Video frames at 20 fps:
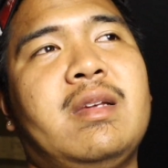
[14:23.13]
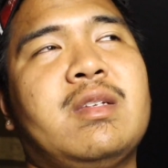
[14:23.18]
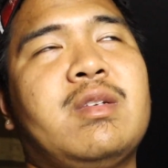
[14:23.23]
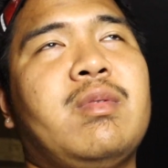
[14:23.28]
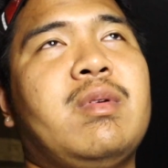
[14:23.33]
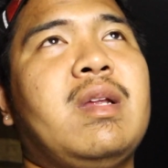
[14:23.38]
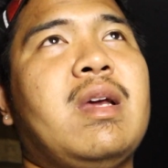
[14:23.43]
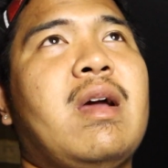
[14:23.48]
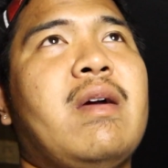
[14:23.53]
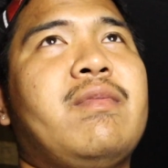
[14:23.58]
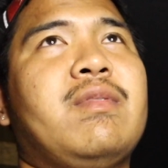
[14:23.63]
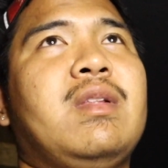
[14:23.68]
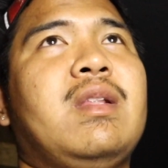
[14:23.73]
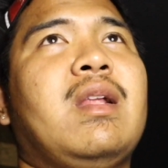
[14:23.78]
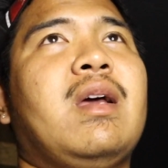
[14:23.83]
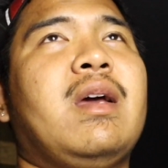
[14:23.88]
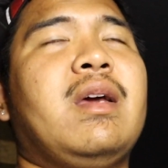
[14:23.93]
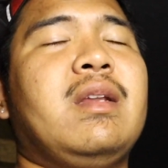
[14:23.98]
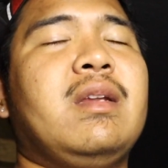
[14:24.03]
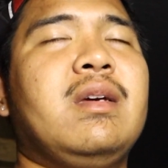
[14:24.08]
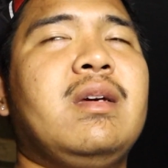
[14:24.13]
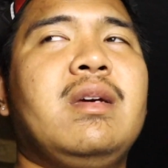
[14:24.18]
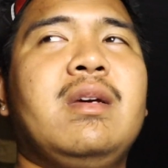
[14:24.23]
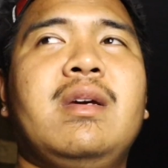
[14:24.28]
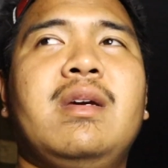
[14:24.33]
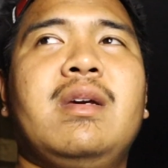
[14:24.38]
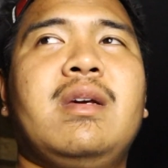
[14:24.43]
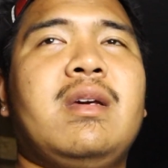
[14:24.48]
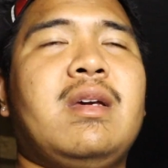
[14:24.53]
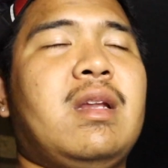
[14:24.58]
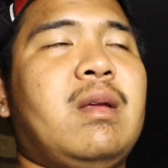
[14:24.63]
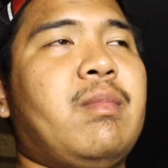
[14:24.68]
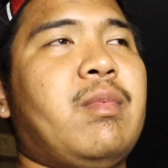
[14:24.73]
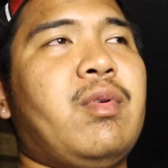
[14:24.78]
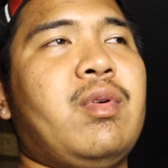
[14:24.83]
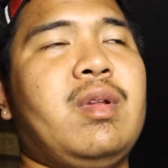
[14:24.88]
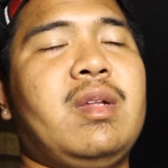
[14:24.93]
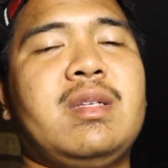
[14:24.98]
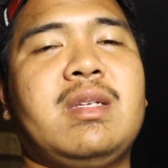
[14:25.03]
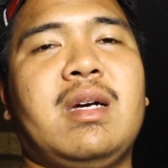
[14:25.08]
It's already after 9 and I'm
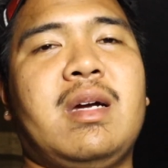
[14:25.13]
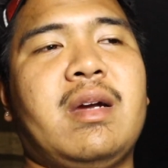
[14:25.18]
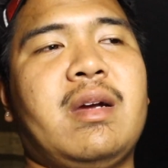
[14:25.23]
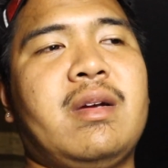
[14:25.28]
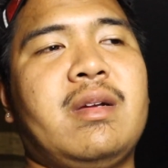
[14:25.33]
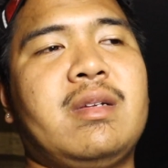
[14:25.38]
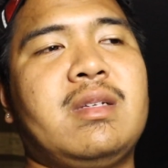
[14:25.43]
already tired.